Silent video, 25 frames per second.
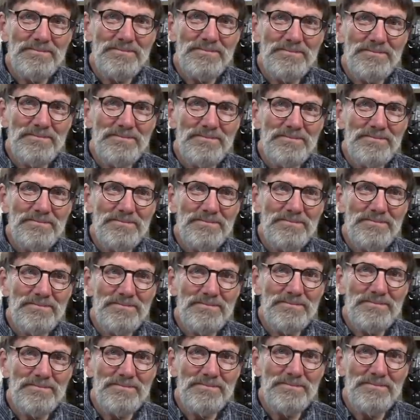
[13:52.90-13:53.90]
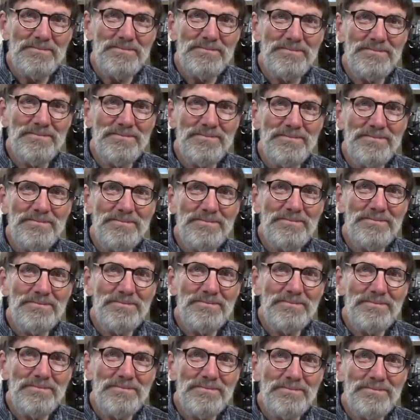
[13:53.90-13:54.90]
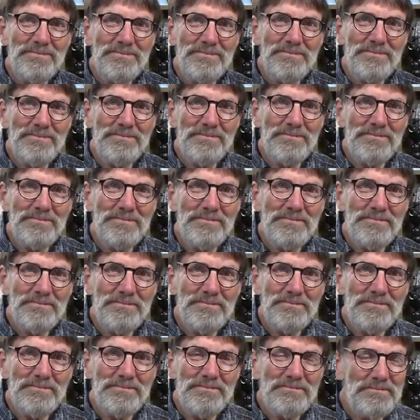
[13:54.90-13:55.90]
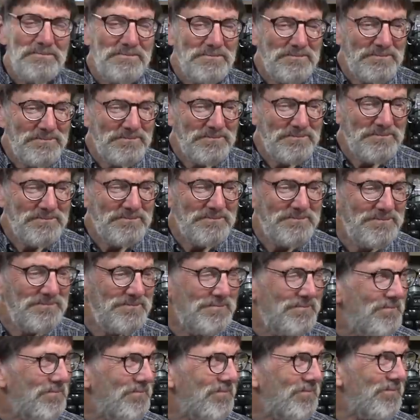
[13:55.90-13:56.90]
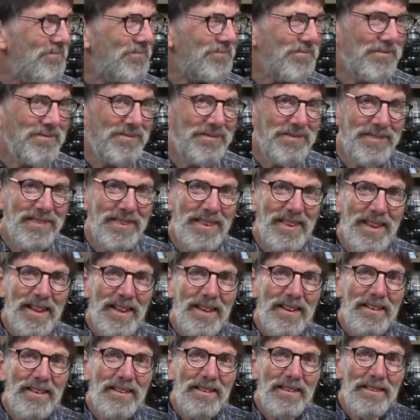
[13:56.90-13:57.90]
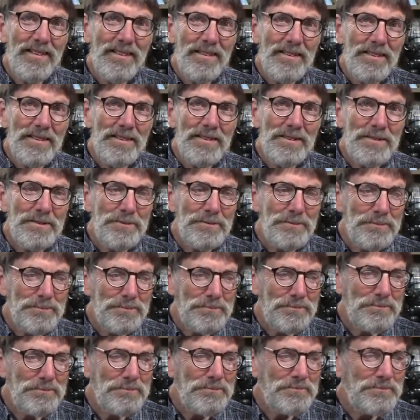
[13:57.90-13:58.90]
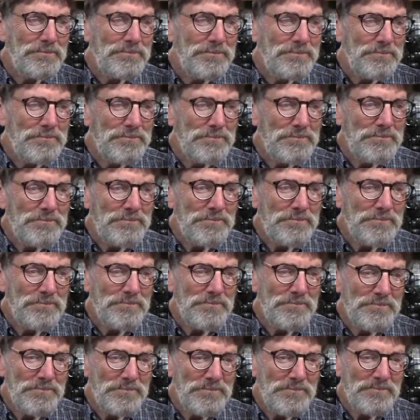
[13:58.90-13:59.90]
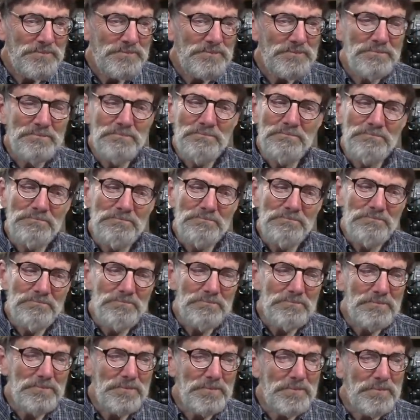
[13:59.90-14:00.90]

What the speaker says: This person isn't speaking.